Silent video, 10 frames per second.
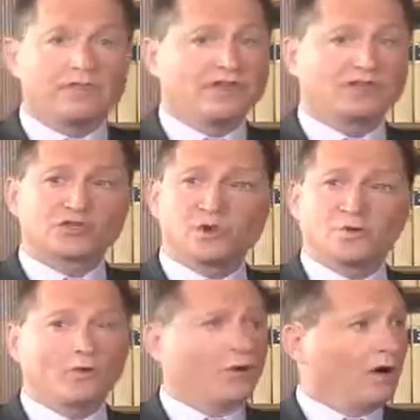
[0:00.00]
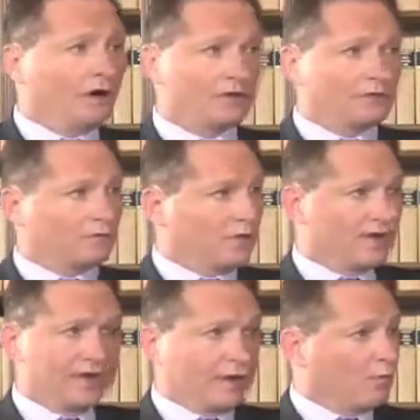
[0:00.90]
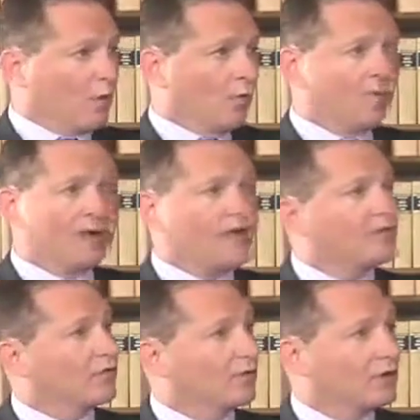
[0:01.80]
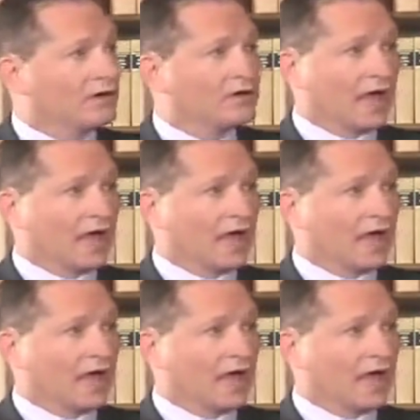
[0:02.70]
this is what we want, we get what we pay for?